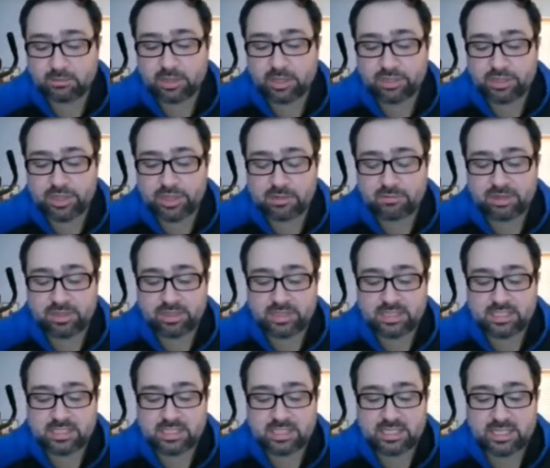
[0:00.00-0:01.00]
the thing with
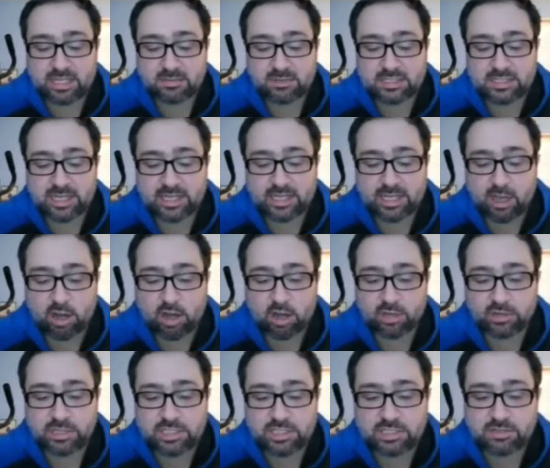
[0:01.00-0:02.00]
this team is, like,
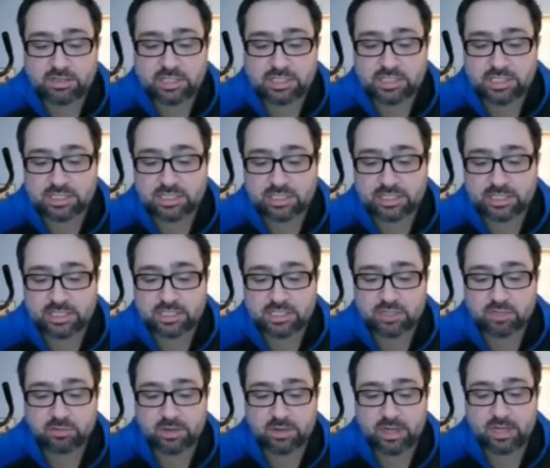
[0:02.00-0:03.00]
all these units just link
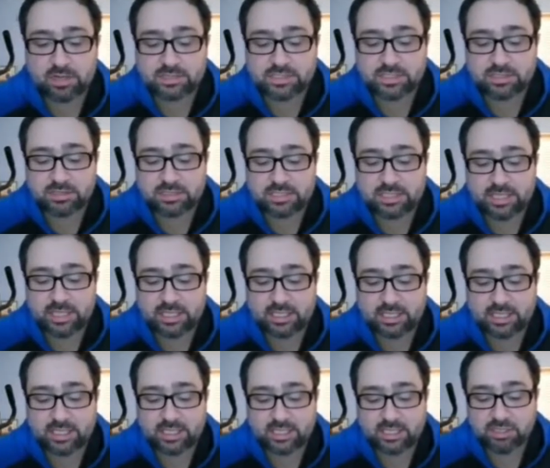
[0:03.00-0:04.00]
so well. So it's like,
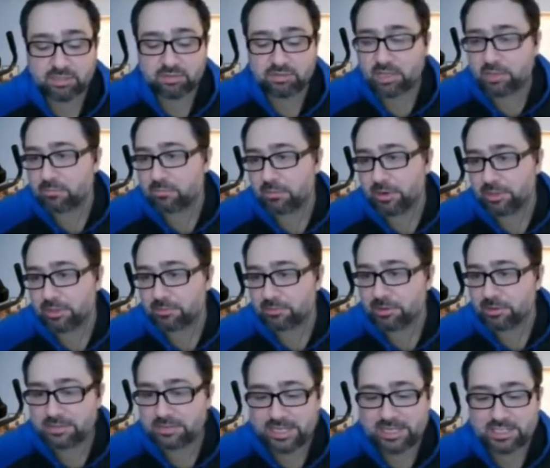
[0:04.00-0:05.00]
you can run the
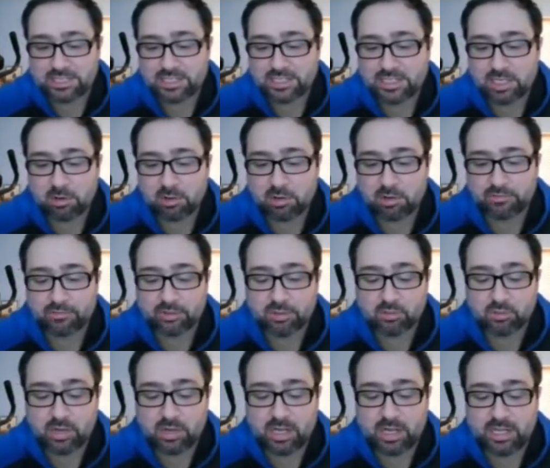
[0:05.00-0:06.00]
rotations however
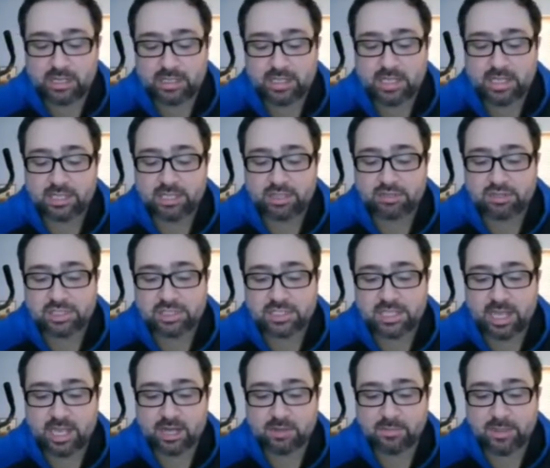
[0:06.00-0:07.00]
you want. You just
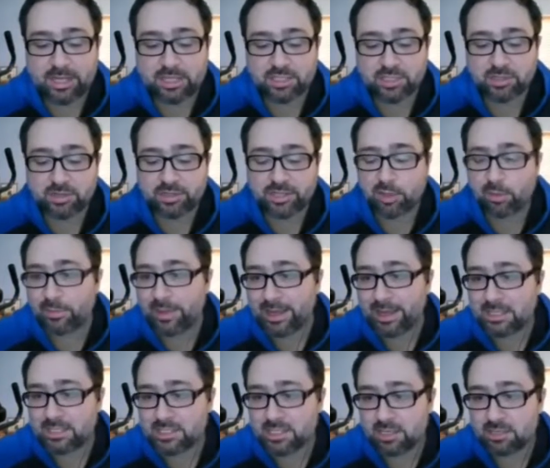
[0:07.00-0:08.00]
got to make sure the
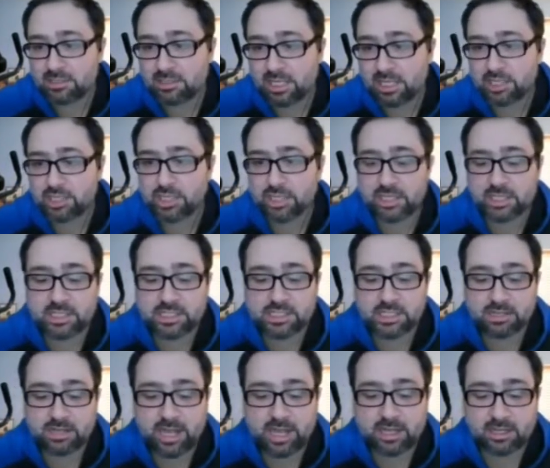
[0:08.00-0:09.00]
Omegas aren't touching because
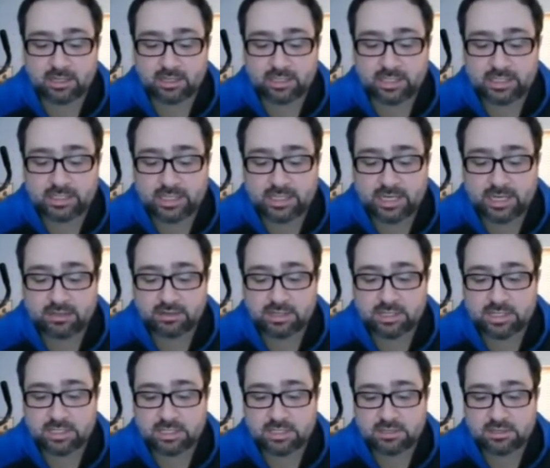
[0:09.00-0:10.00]
they're not going to link together
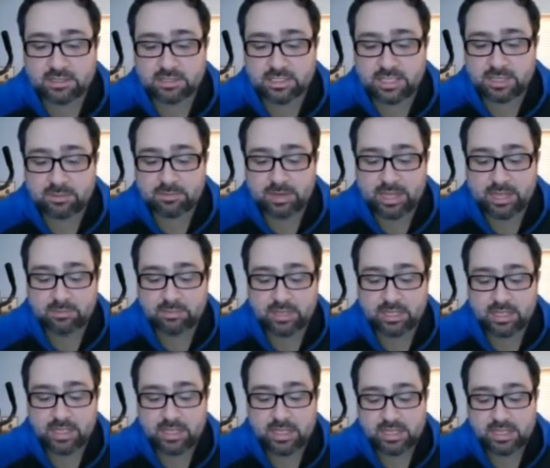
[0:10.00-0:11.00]
because of the same name.
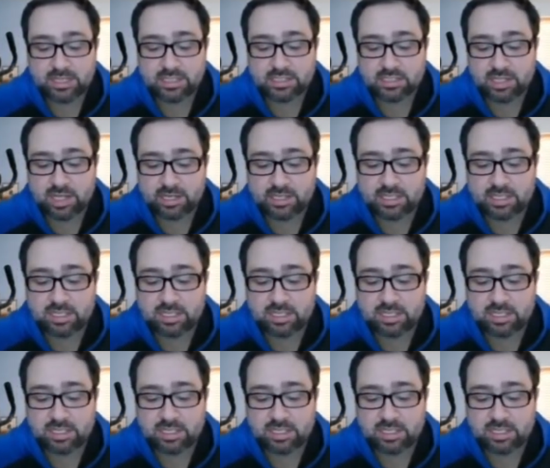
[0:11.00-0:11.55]
But as long